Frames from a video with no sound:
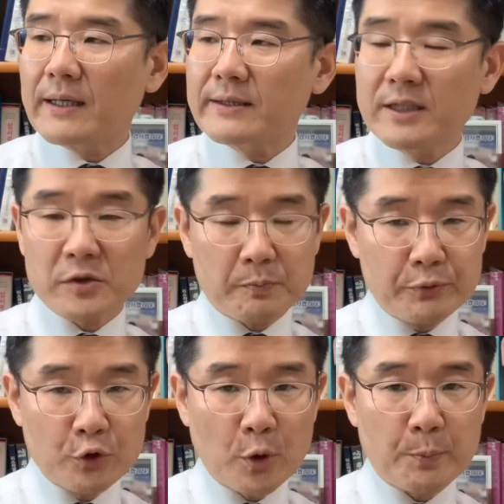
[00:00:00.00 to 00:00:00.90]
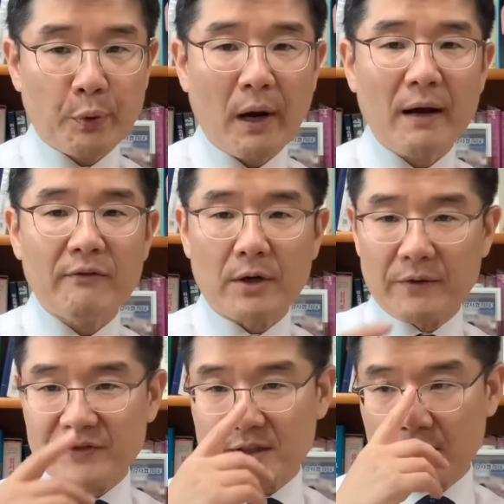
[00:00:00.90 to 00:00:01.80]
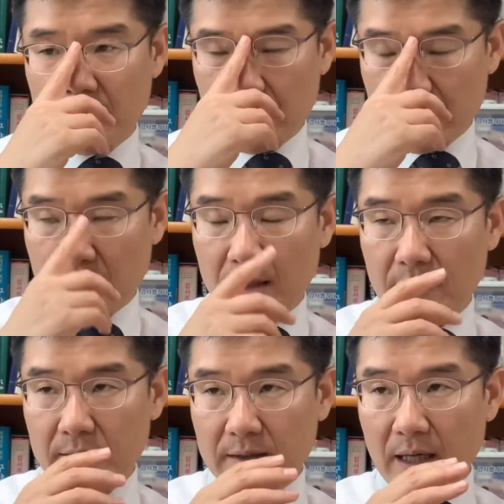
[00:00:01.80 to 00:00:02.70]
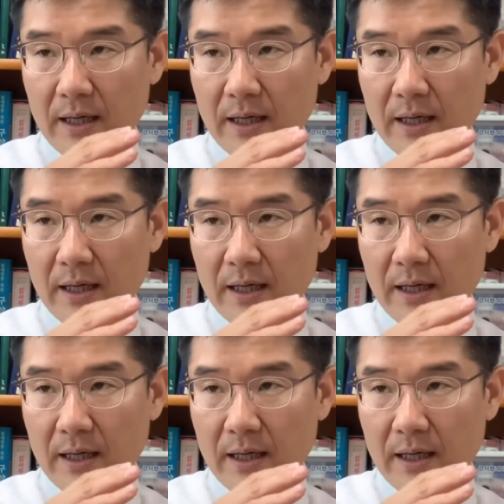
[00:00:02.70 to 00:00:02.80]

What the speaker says: this book of Proverbs, they